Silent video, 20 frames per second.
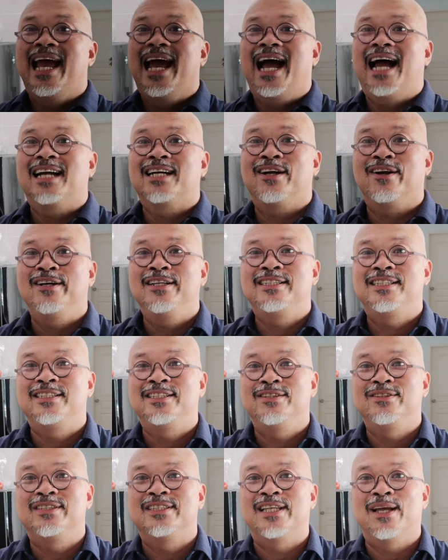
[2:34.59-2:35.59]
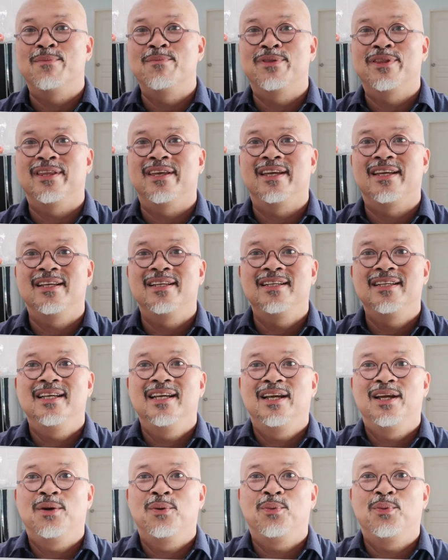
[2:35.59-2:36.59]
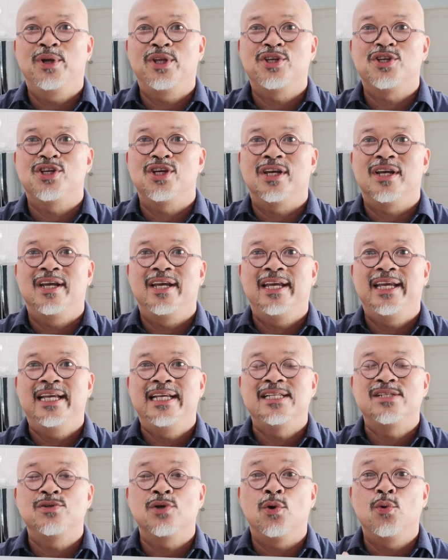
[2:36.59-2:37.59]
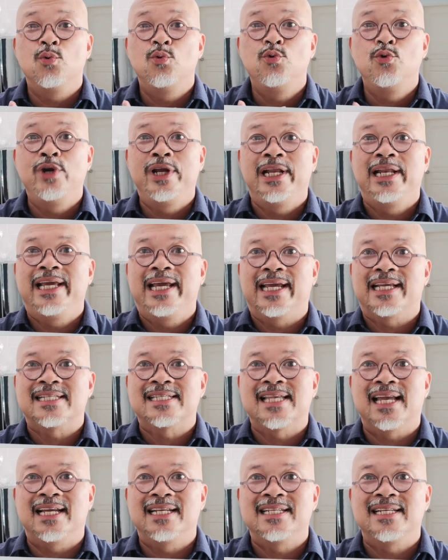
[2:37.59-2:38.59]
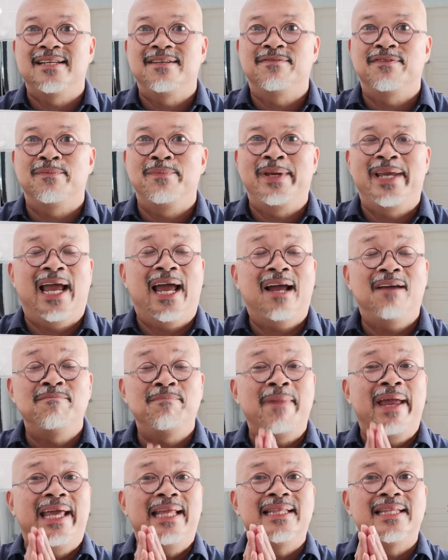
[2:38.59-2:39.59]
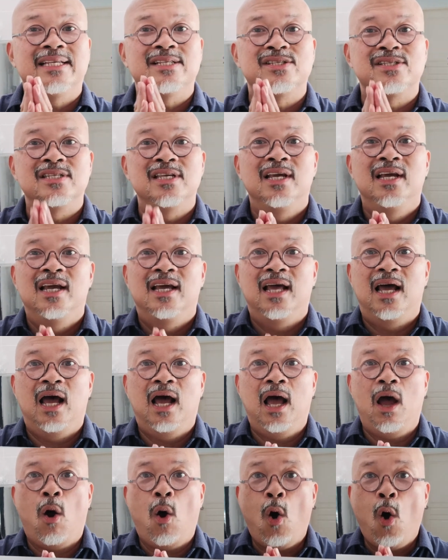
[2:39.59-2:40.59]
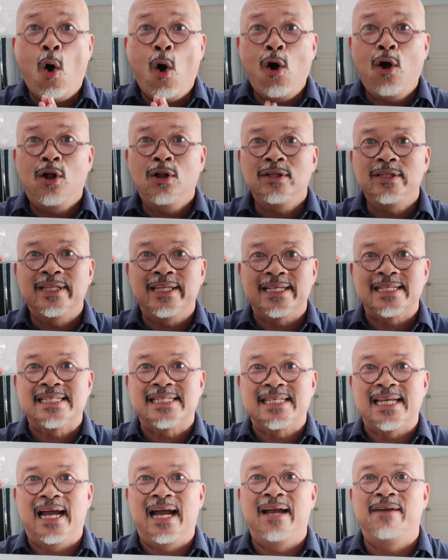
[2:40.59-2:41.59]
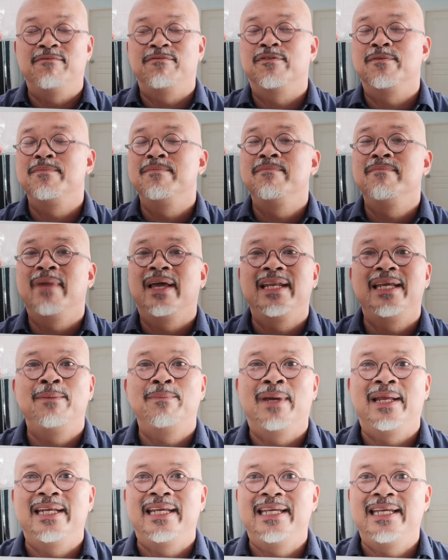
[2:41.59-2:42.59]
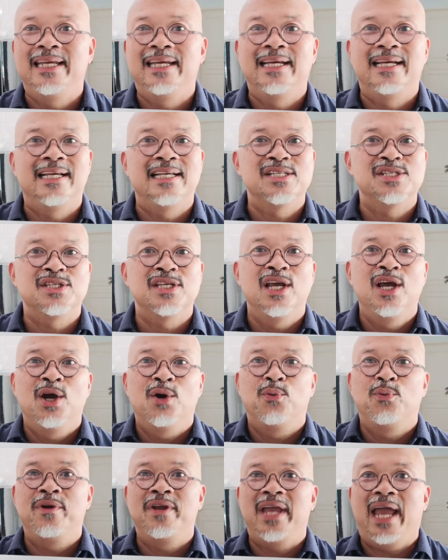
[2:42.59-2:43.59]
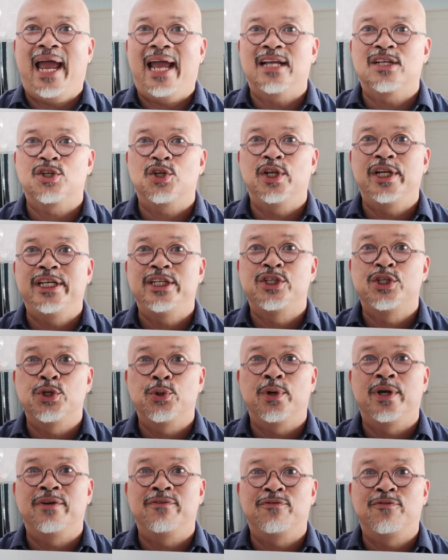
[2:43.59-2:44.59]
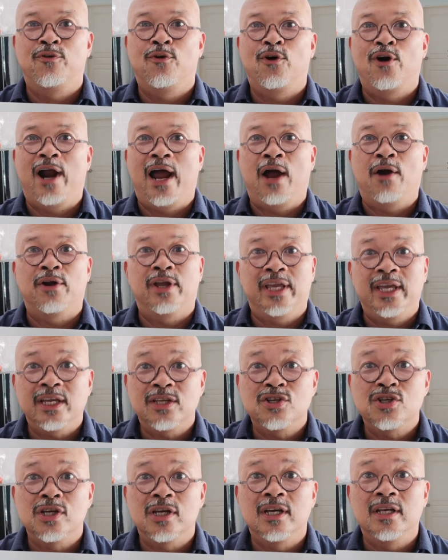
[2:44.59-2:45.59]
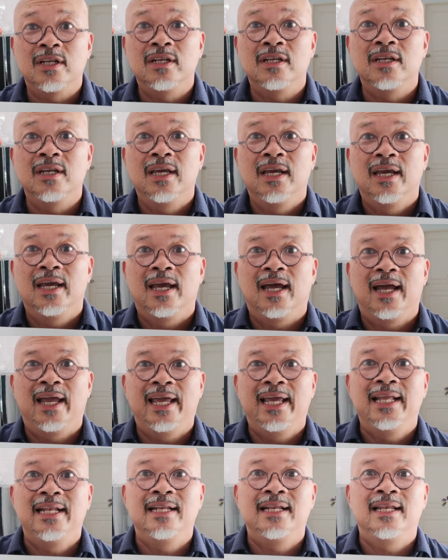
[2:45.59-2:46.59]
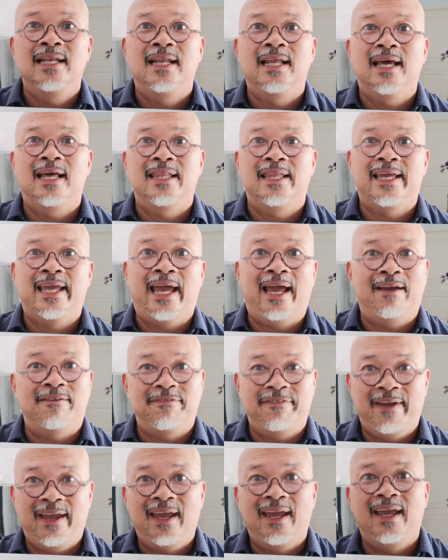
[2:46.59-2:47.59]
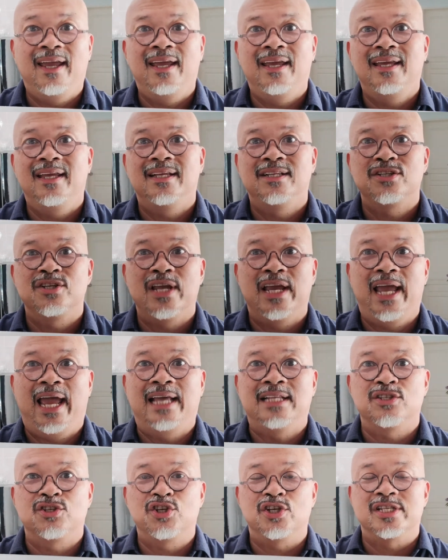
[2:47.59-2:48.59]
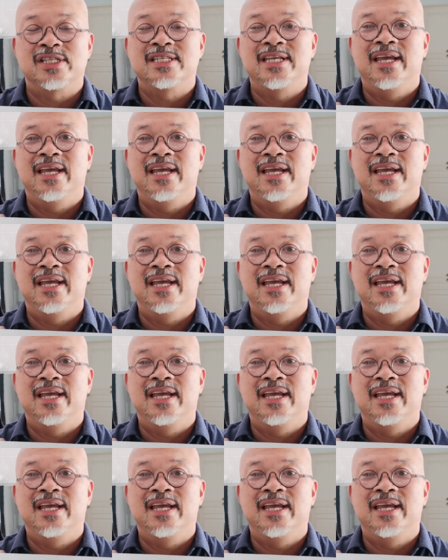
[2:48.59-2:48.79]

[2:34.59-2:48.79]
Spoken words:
are going to do something which is really exciting for me. I've made this all this time for many, many years. We actually do it for our kitchen, in the cafe, at Just